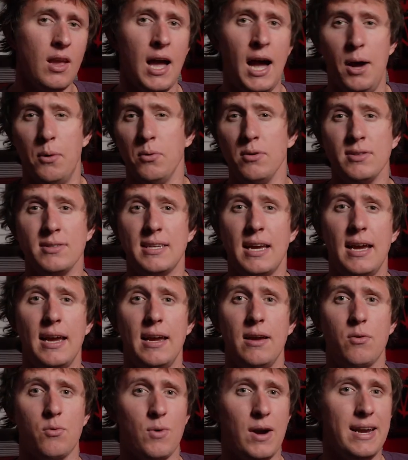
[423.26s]
I will
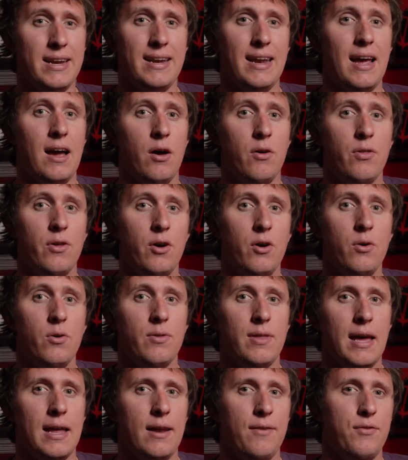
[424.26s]
say right now though,
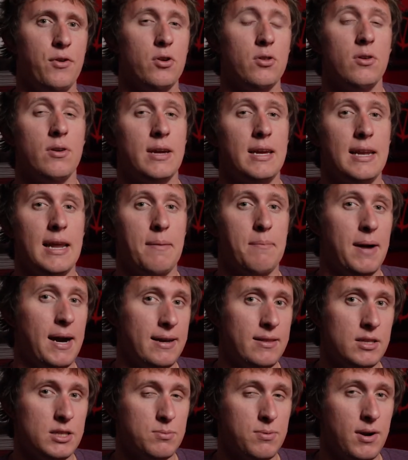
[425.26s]
that if you're looking at
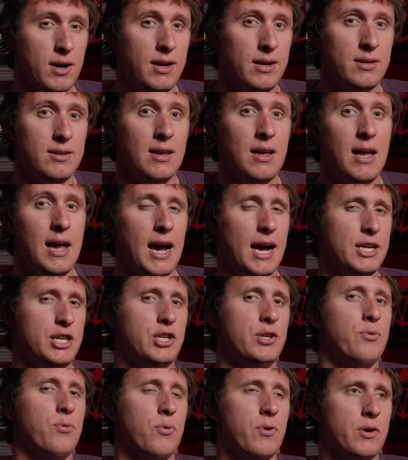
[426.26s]
buying this product, I
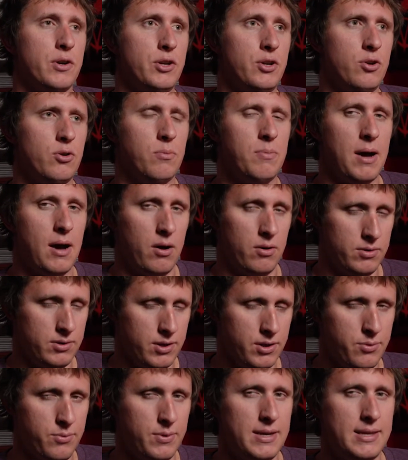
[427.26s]
should warn you
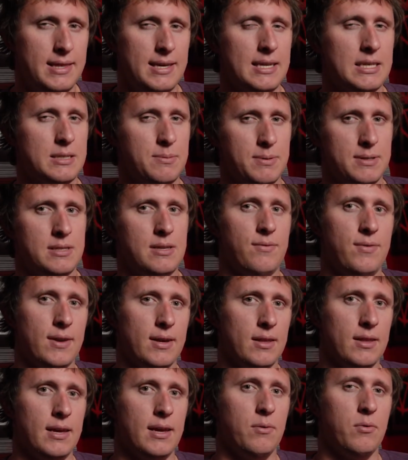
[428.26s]
about 3 things
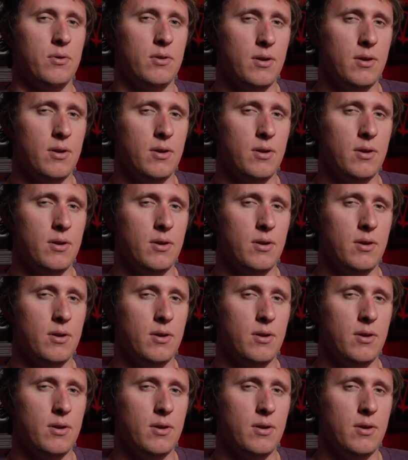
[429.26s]
specifically.